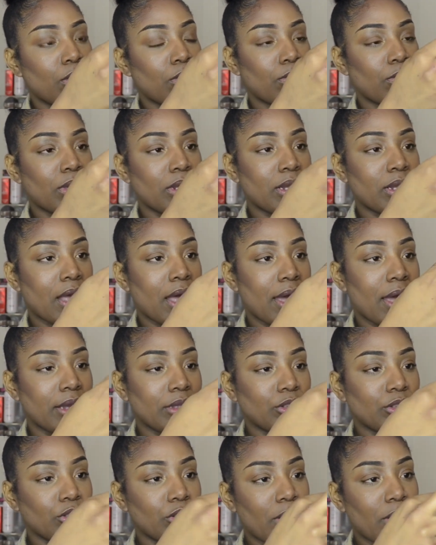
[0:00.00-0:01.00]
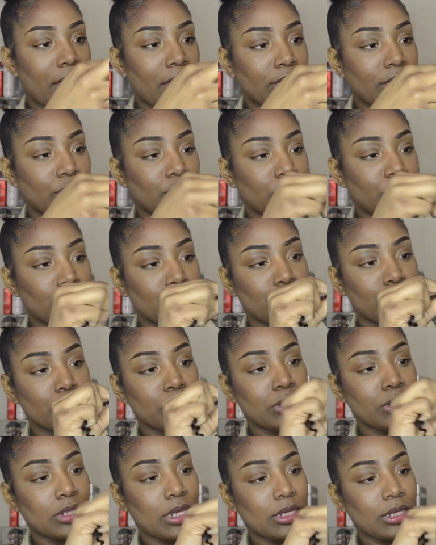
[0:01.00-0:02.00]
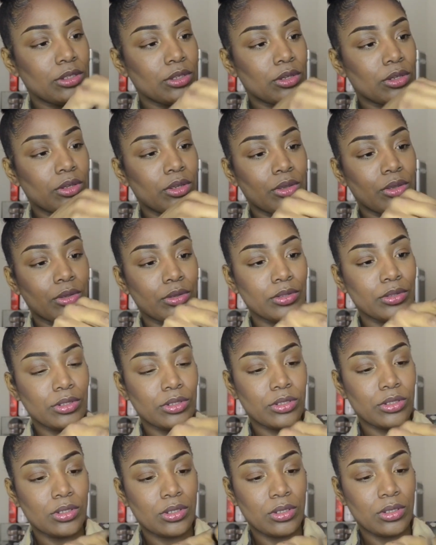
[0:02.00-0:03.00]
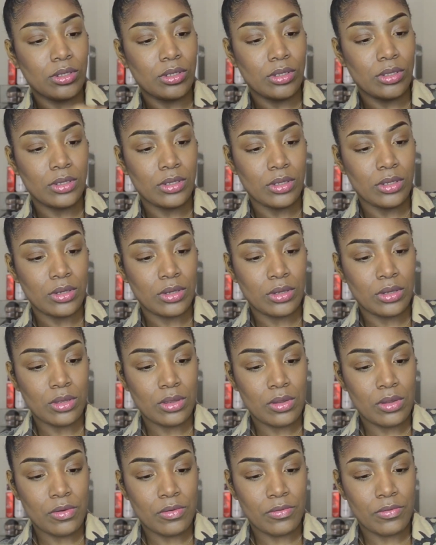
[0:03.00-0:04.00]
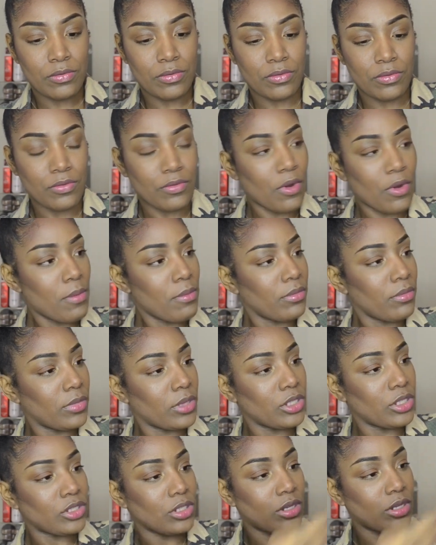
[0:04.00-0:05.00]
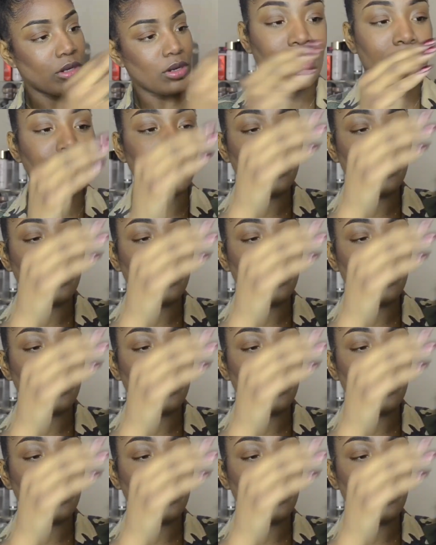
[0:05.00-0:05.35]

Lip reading: when I try to take the curls from each other,